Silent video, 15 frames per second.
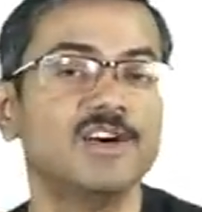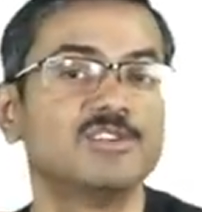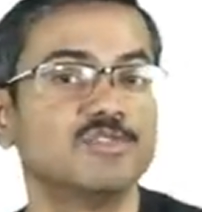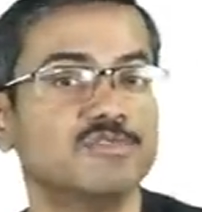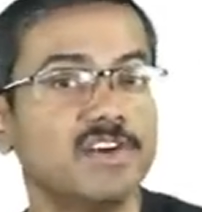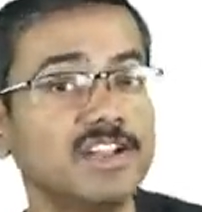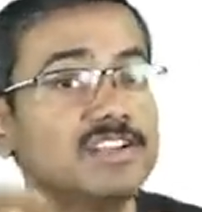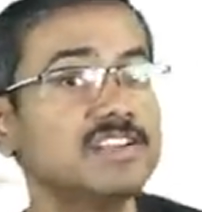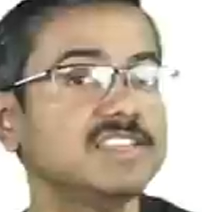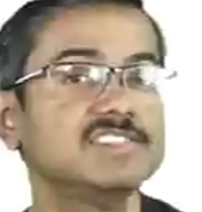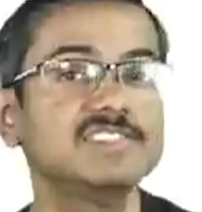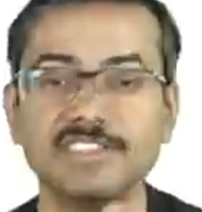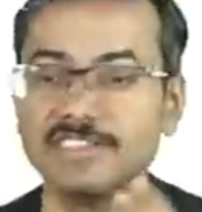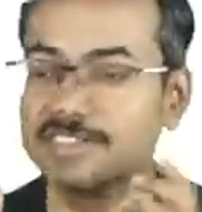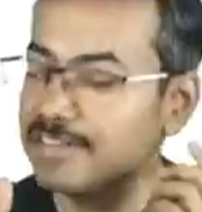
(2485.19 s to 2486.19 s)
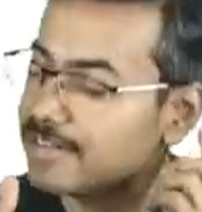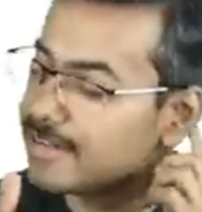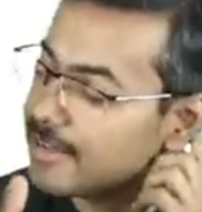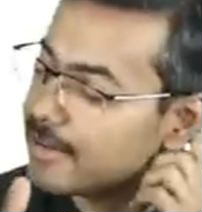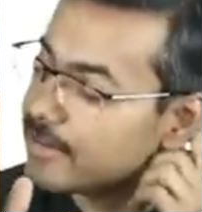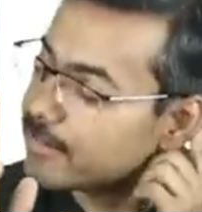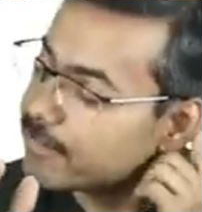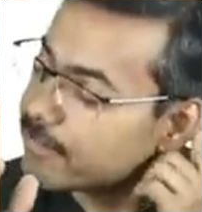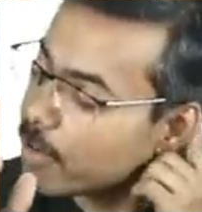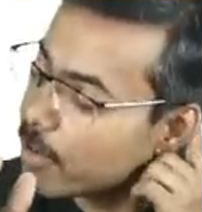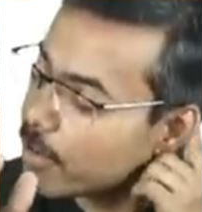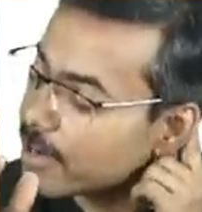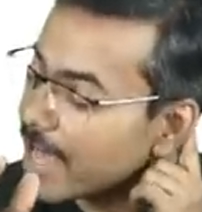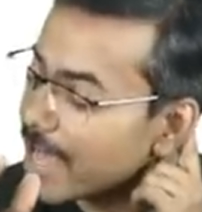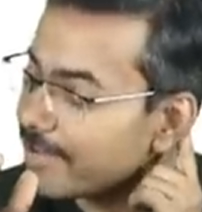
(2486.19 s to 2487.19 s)
So one reason
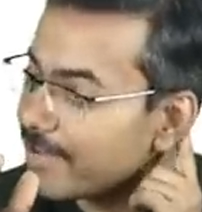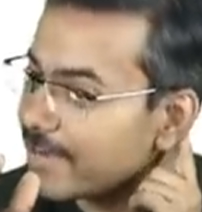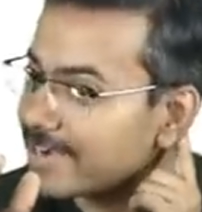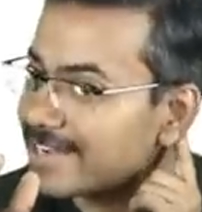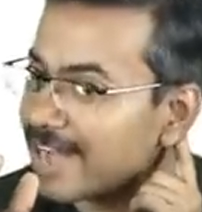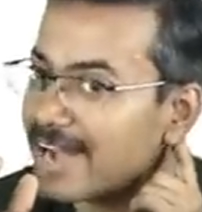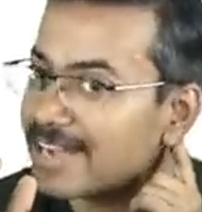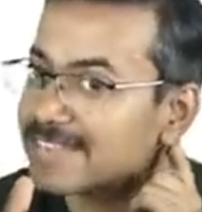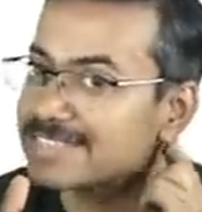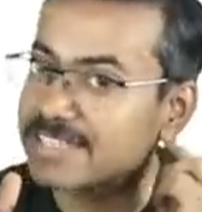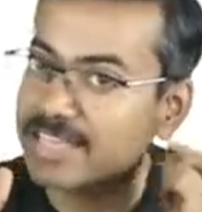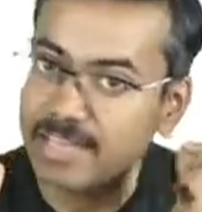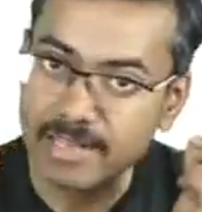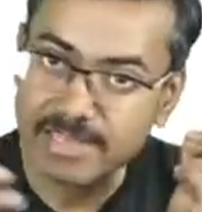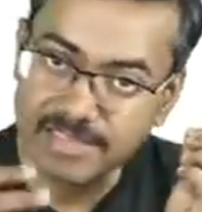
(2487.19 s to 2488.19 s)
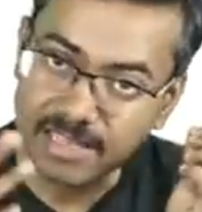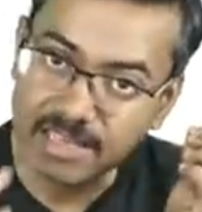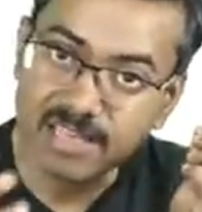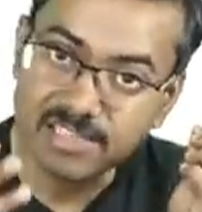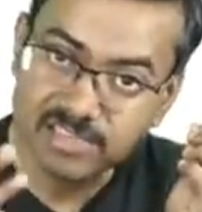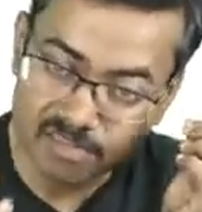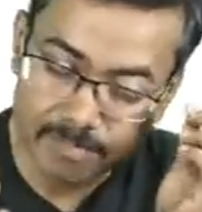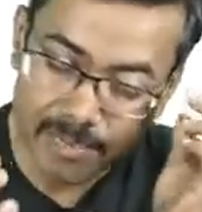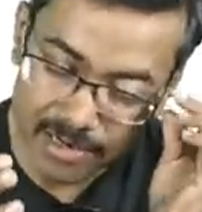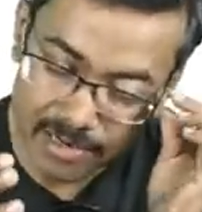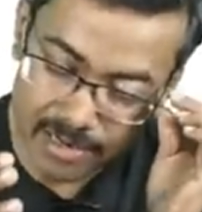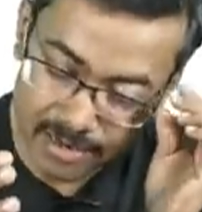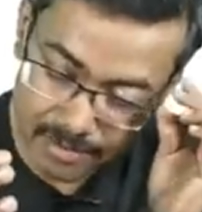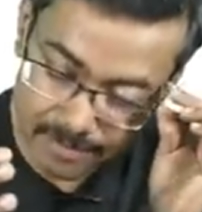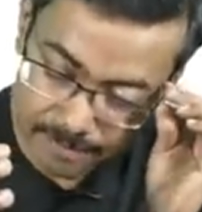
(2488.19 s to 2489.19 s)
for having dark skin is increase of
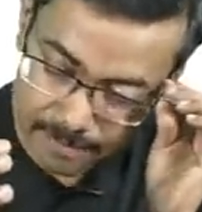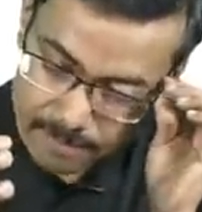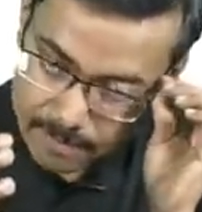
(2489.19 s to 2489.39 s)
melanin.